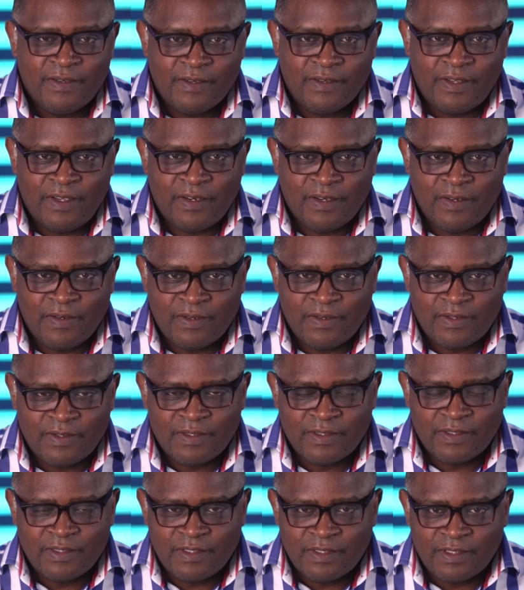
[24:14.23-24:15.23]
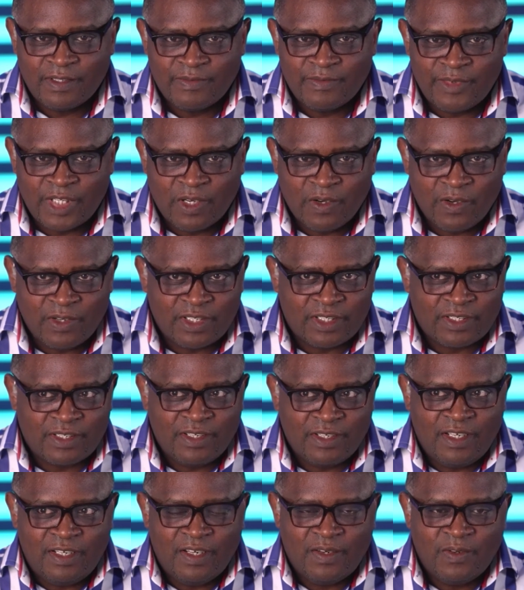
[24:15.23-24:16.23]
you know, because
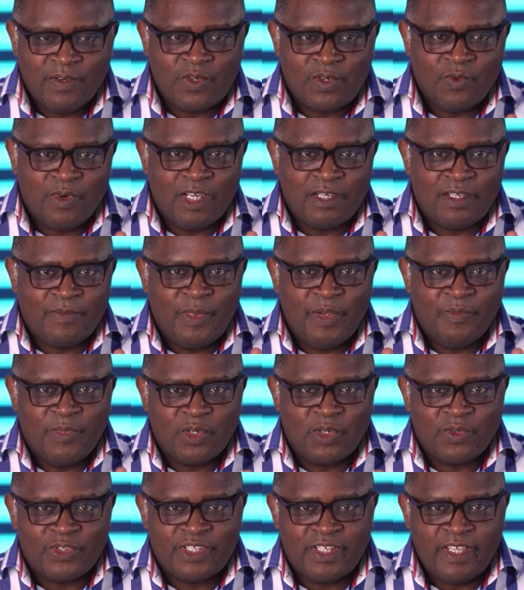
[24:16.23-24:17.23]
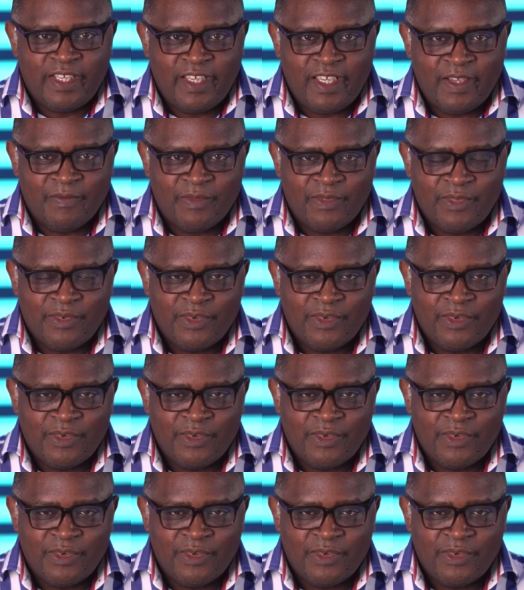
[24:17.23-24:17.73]
he did not want people to see him.